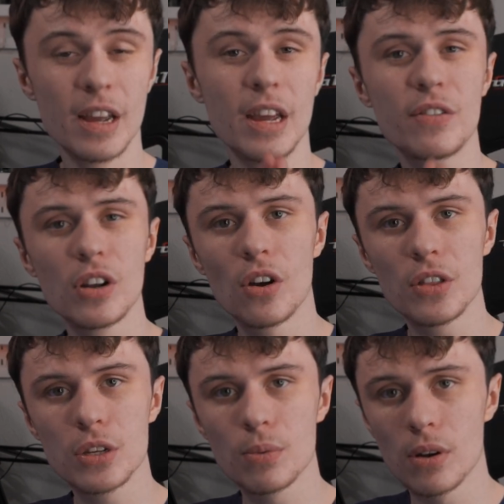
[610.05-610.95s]
If you like
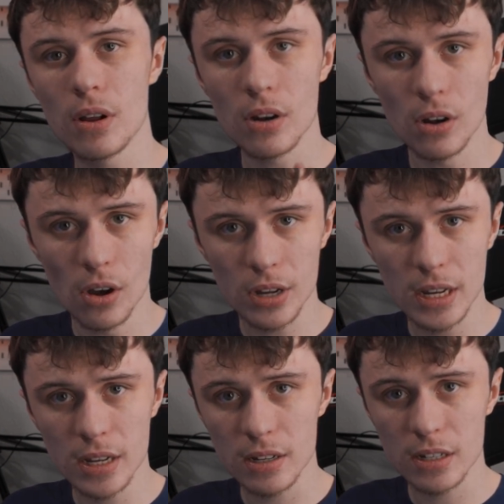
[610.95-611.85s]
this one, like
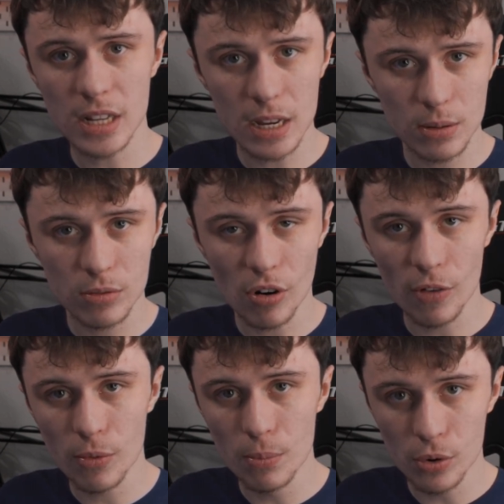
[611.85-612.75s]
it, stay
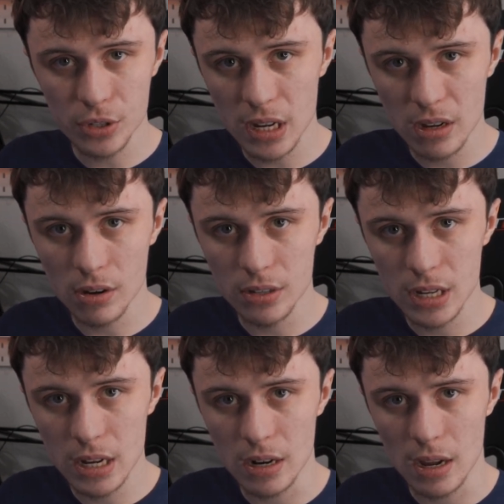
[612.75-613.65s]
subscribed for more tech
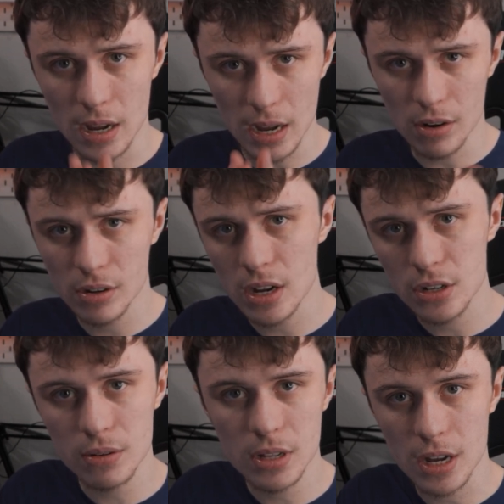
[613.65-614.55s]
content, and I'll
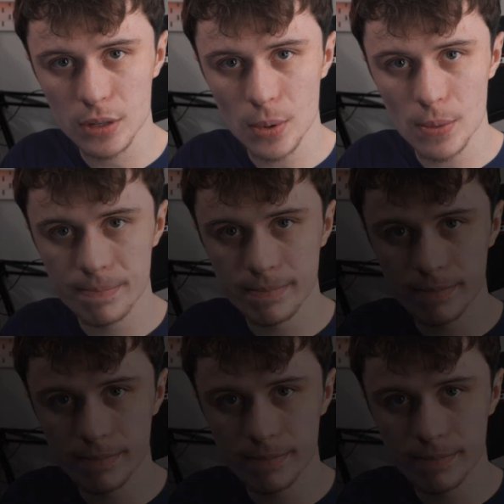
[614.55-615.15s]
catch you in the next one.